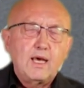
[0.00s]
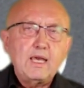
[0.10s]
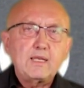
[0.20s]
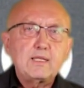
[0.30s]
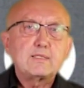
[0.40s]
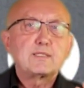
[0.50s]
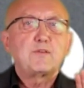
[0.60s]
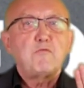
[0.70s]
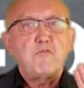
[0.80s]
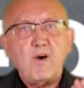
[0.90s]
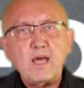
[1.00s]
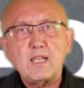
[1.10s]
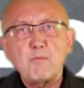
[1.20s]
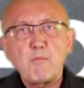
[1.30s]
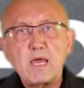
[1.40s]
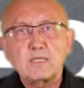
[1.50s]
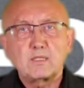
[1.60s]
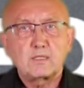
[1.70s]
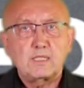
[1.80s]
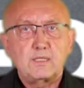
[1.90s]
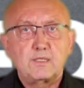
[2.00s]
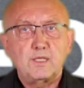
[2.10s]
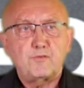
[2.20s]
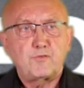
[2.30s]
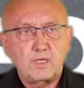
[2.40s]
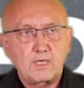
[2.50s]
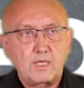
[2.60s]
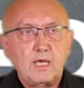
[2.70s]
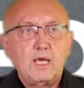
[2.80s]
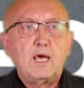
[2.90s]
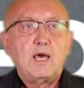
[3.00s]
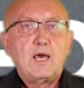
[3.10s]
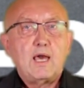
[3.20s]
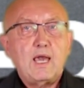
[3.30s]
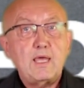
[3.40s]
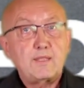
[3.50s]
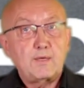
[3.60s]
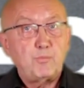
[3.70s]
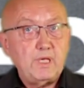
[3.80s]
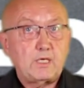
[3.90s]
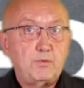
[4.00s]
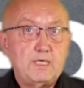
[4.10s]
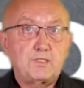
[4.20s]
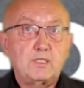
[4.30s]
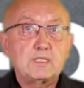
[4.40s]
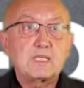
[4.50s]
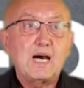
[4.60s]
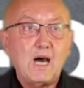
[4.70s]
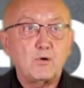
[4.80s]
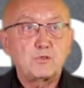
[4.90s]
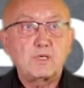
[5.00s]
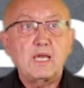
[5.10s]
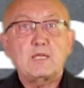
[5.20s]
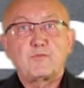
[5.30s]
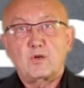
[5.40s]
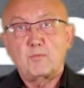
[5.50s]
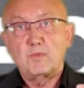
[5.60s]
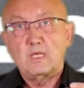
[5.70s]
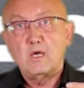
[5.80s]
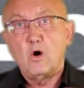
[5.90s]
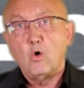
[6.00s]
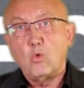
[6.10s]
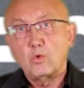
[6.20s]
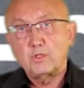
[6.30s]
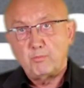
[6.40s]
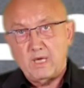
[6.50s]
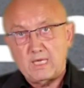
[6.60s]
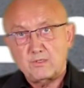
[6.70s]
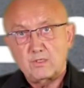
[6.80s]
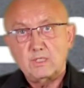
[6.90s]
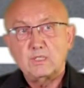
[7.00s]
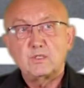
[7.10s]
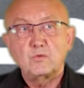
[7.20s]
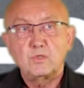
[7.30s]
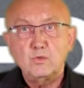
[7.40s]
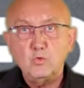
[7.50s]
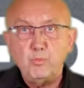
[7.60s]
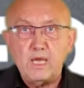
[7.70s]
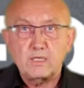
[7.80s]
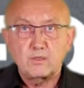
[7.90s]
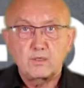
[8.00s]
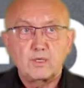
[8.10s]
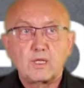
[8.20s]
it is fundamentally different. And the big question is how to get from the old pattern into a new pattern.